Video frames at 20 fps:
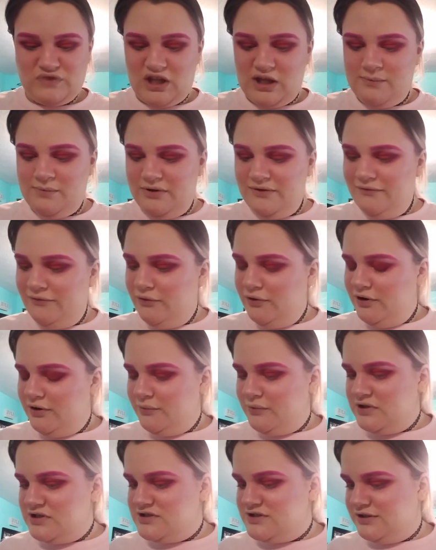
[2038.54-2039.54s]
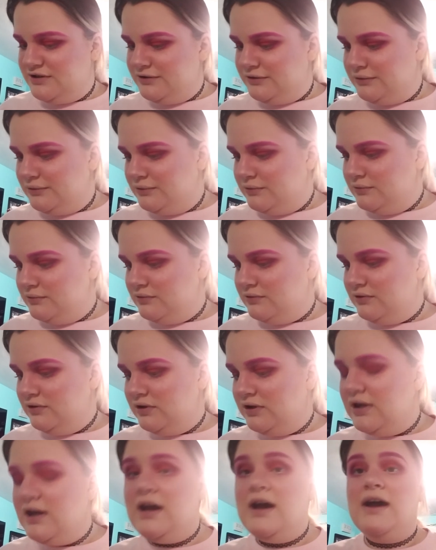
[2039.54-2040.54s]
Before we do
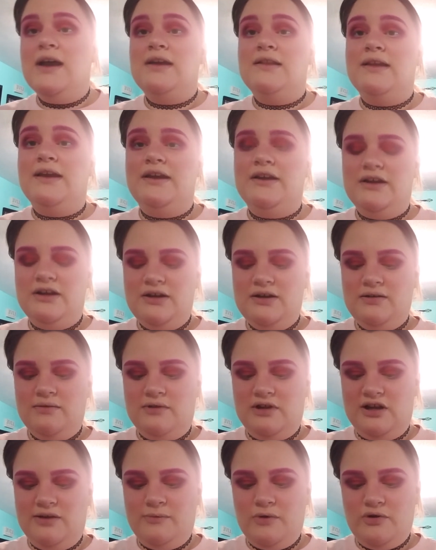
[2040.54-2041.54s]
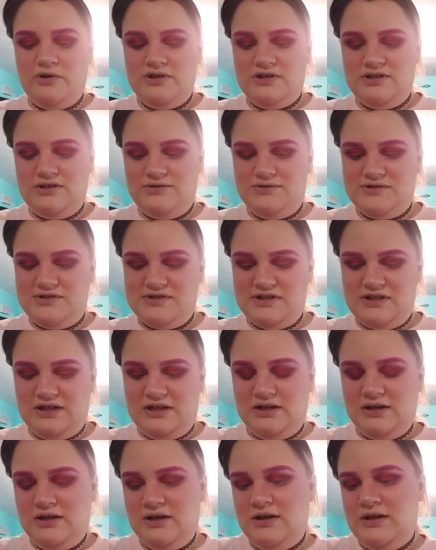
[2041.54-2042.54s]
eyeliner, and I'm going to use
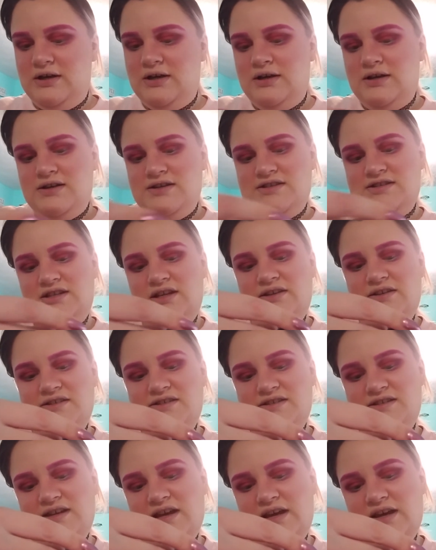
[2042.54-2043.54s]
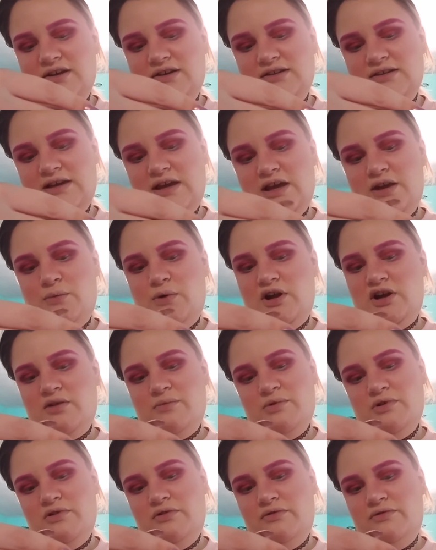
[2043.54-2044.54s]
the Stila Stay All Day
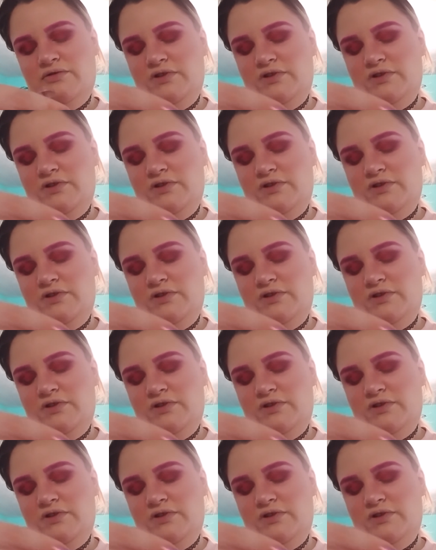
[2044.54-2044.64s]
Waterproof